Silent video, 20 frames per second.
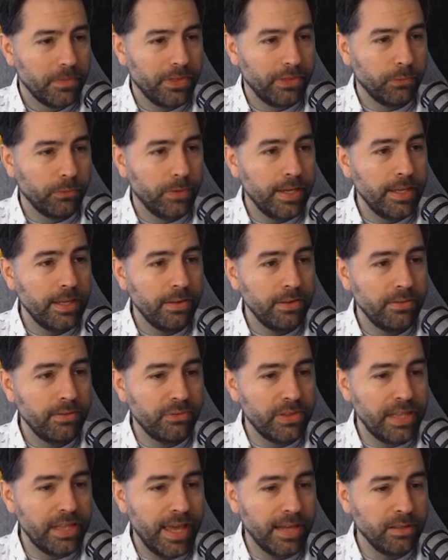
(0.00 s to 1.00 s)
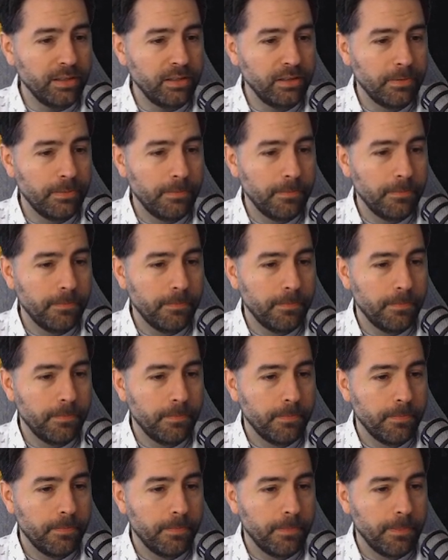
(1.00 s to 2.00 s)
3 for the ladder?
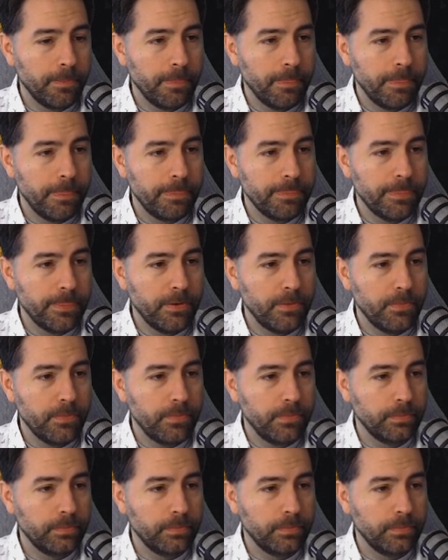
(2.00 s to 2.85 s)
Nope.